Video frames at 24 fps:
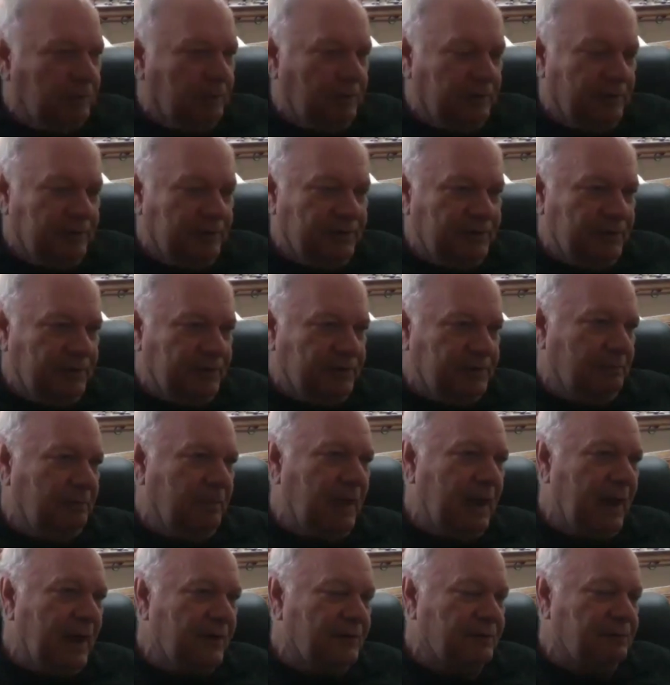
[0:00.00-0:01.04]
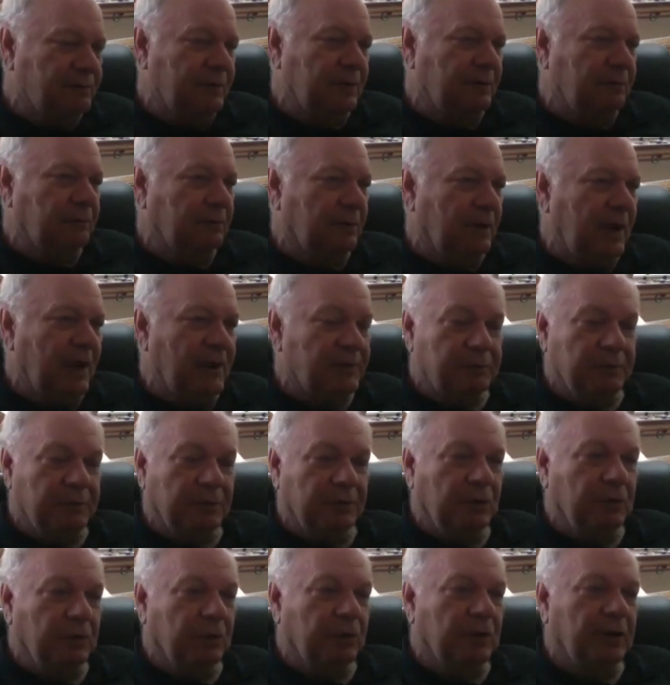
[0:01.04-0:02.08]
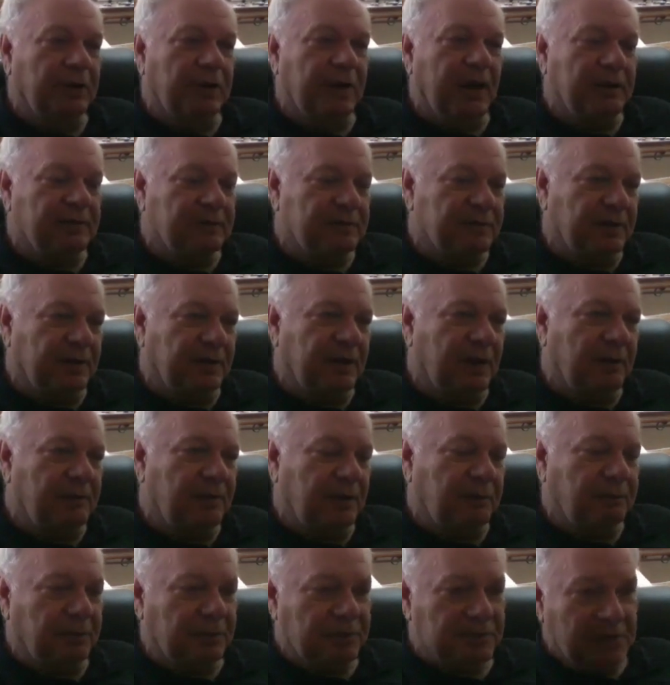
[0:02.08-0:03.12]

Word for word: the criticism has been has been good. I think. I think